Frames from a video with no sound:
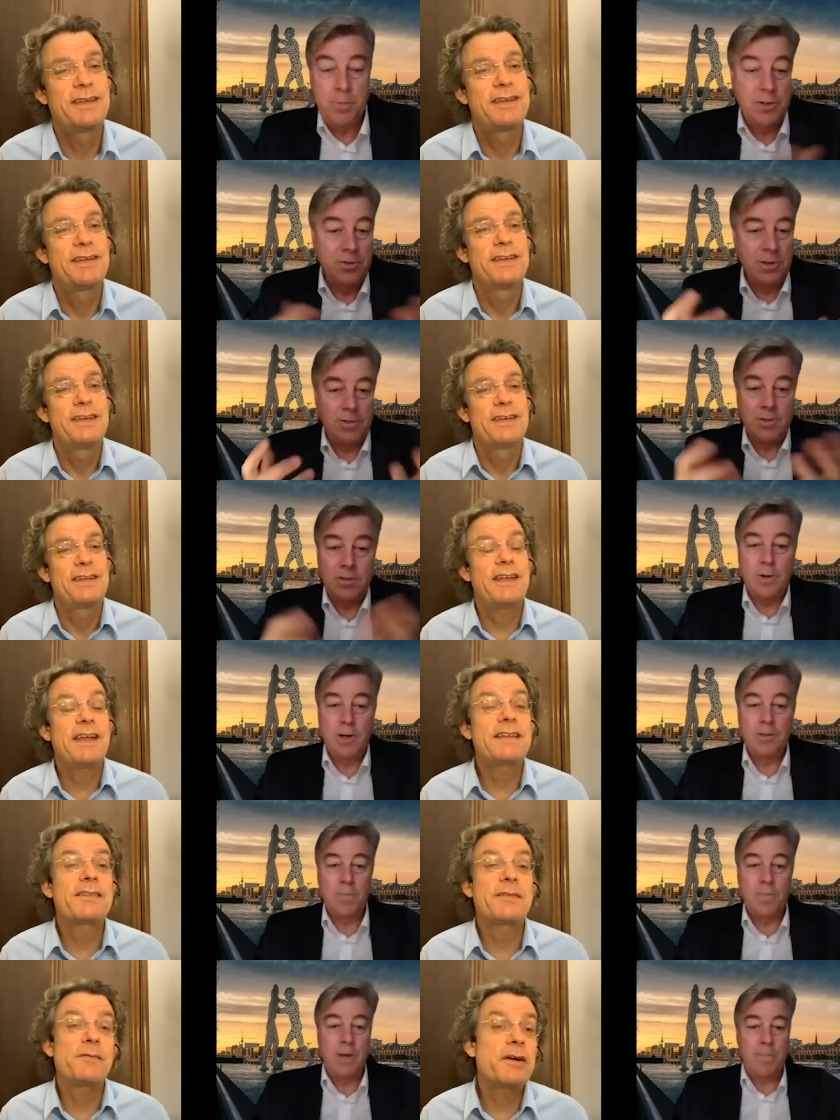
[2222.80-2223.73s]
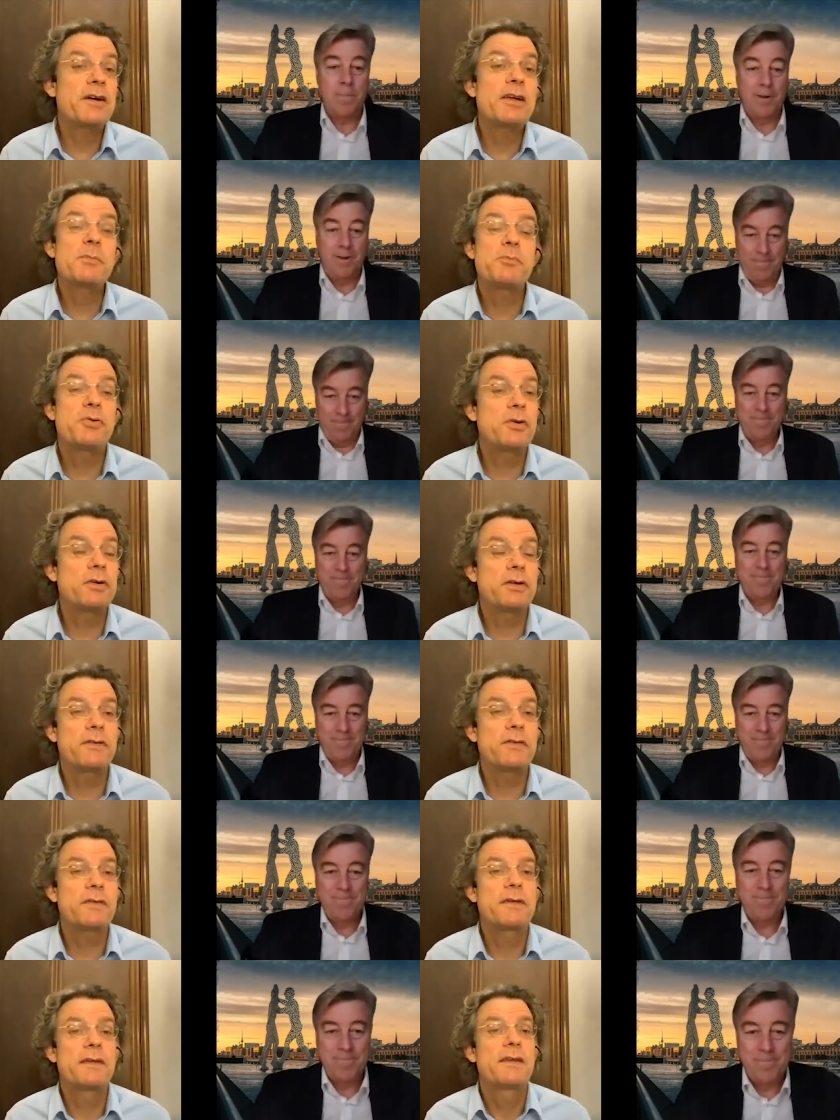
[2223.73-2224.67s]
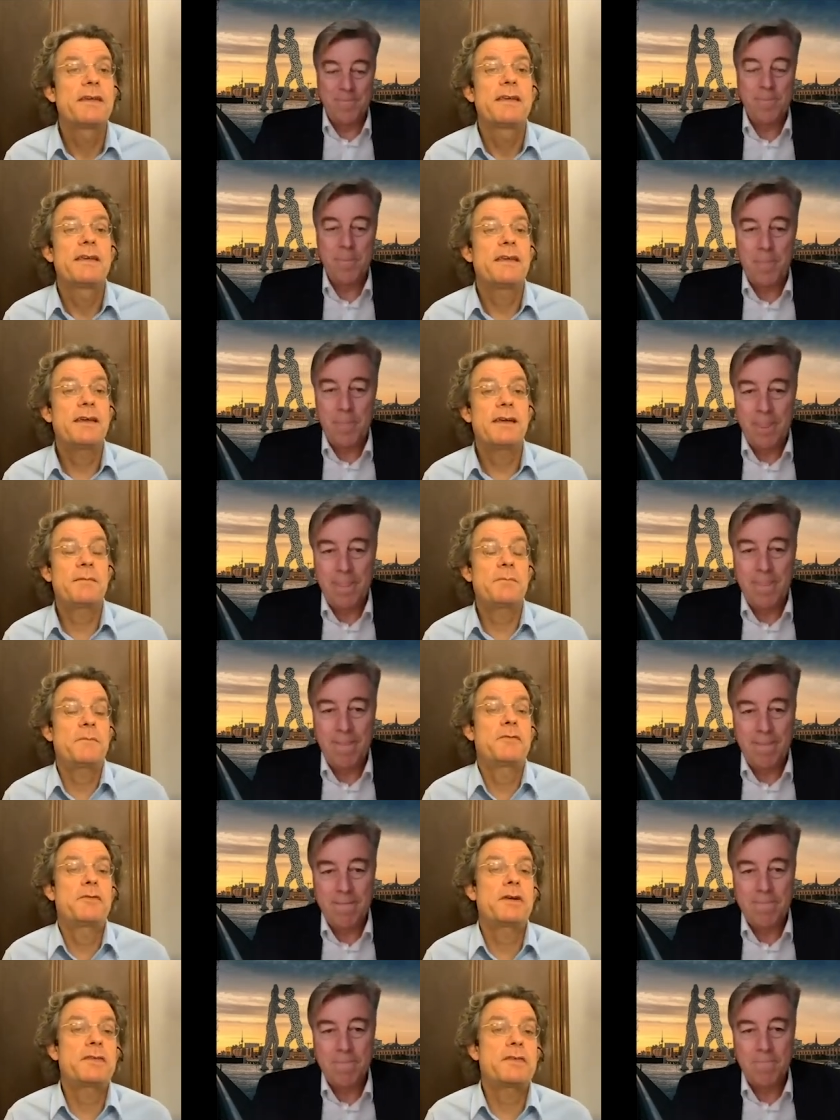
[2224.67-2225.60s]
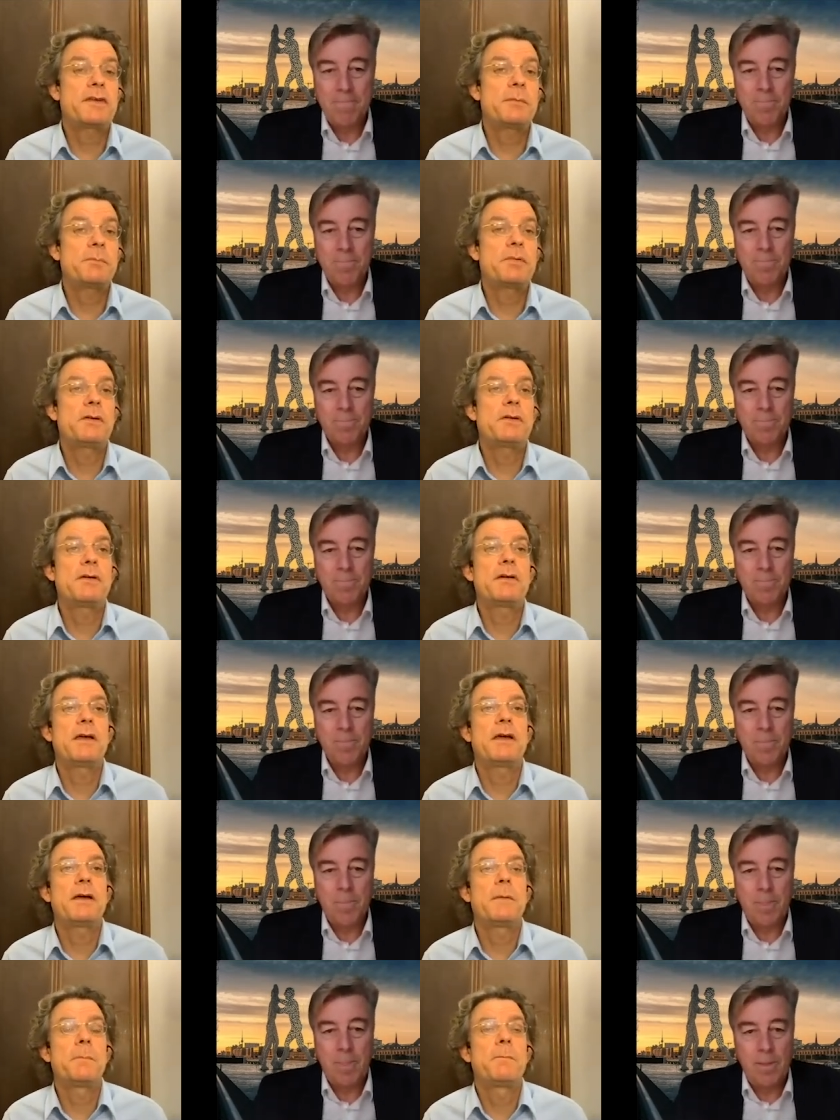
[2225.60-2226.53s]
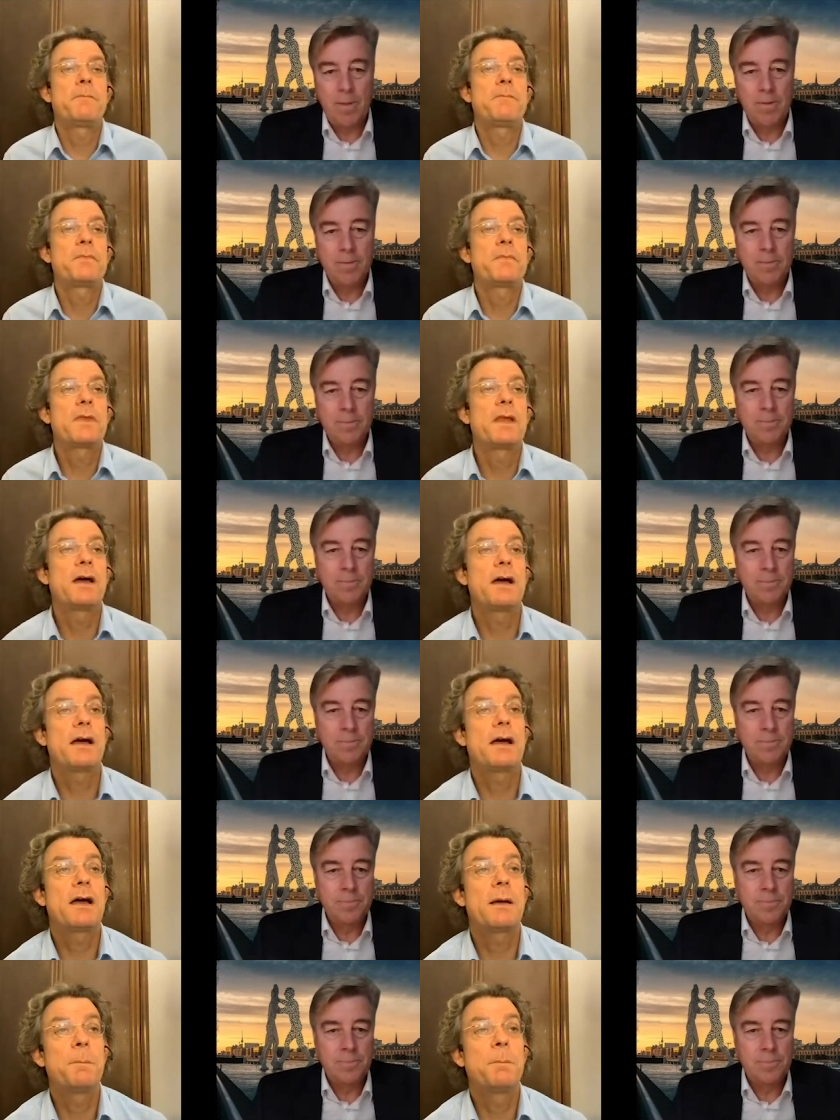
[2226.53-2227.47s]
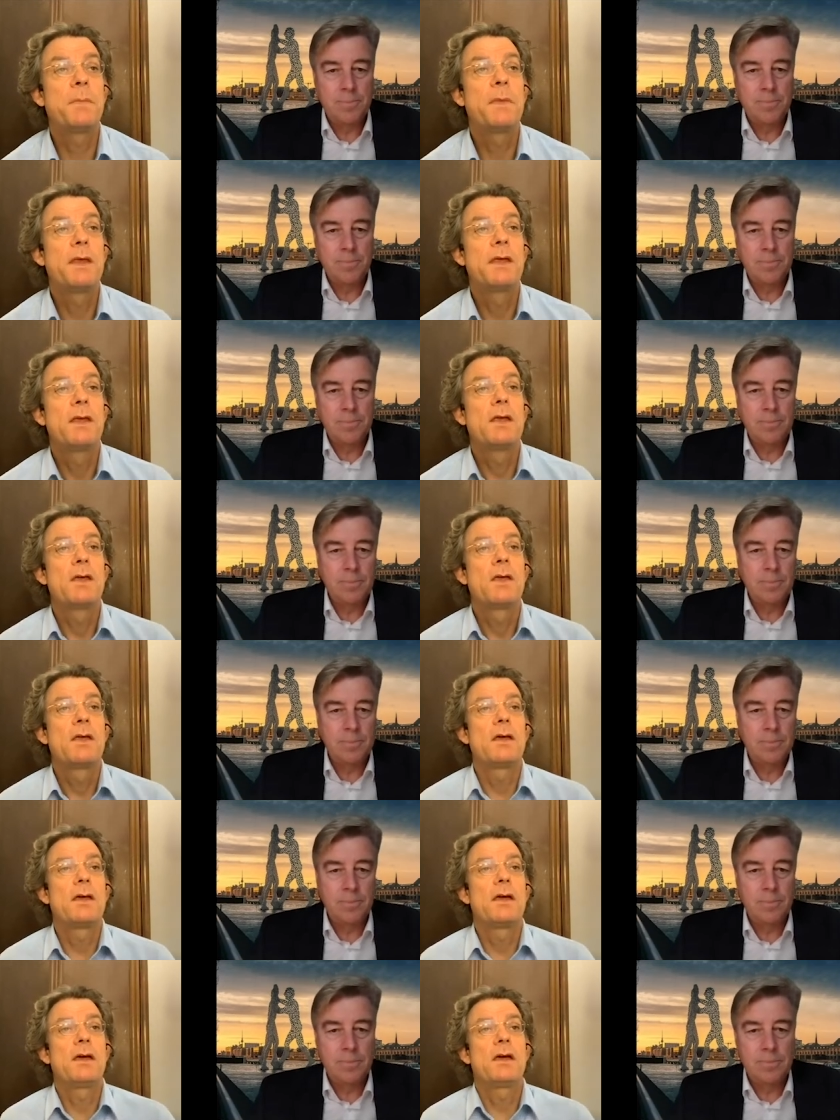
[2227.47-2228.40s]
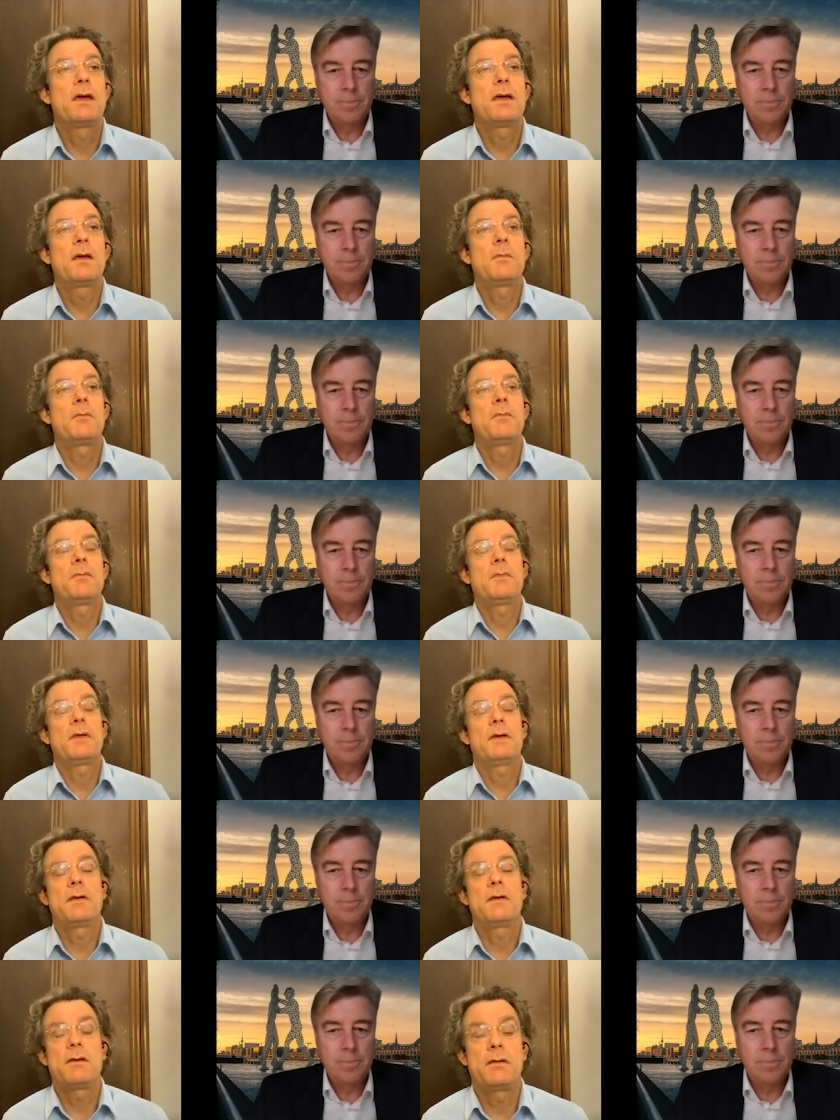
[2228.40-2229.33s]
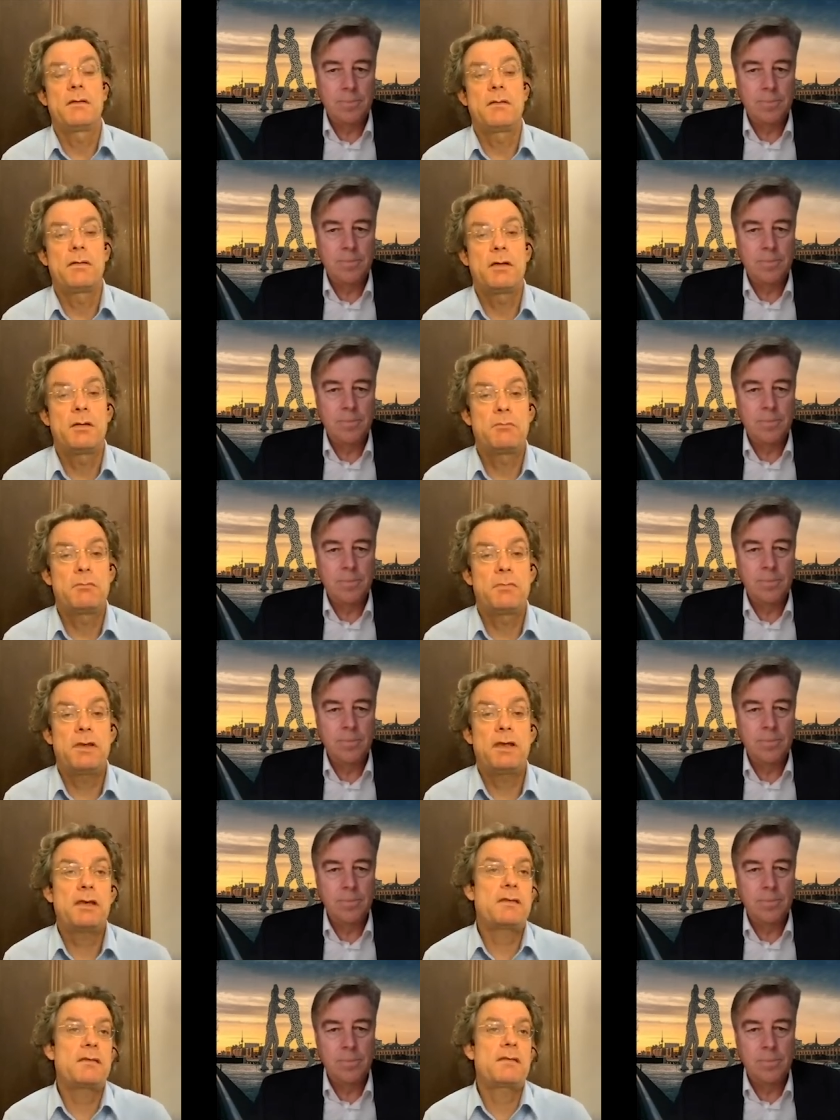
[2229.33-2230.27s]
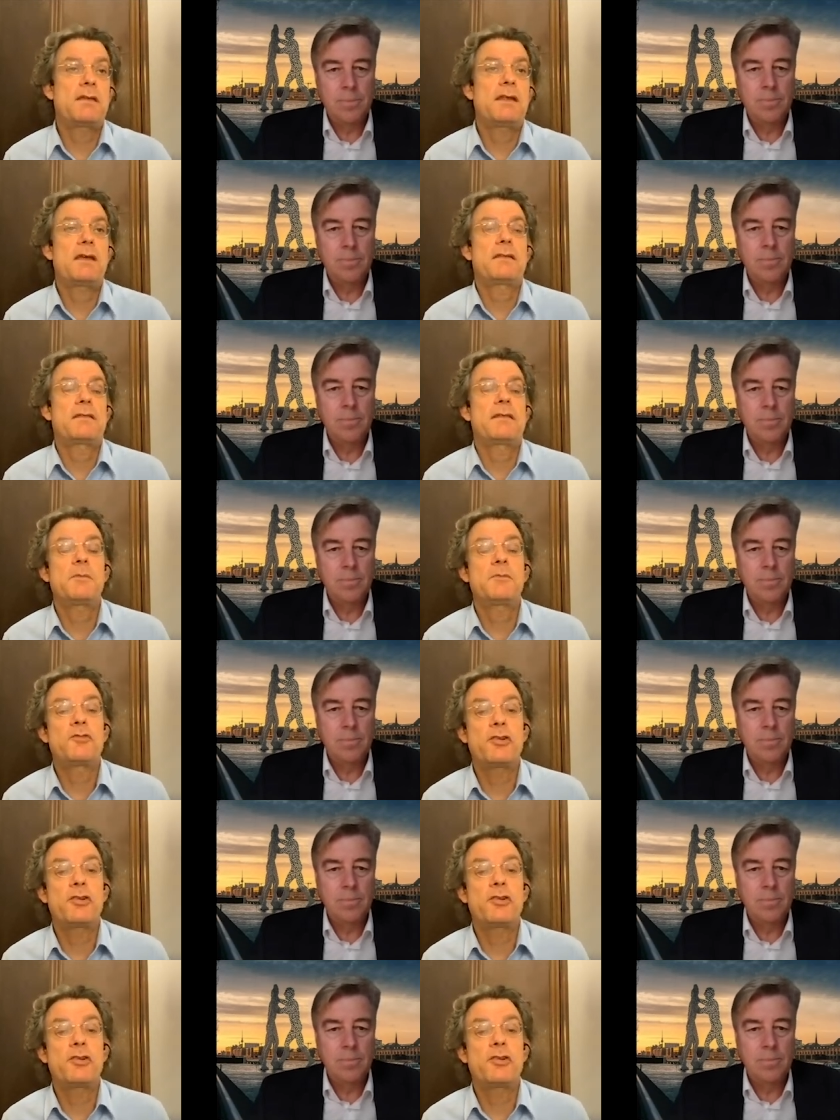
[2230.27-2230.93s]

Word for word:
Speaker 1: Business is That's about a very people. important.
Speaker 2: Yeah, for example. Um, um, um, uh, um, there's there's some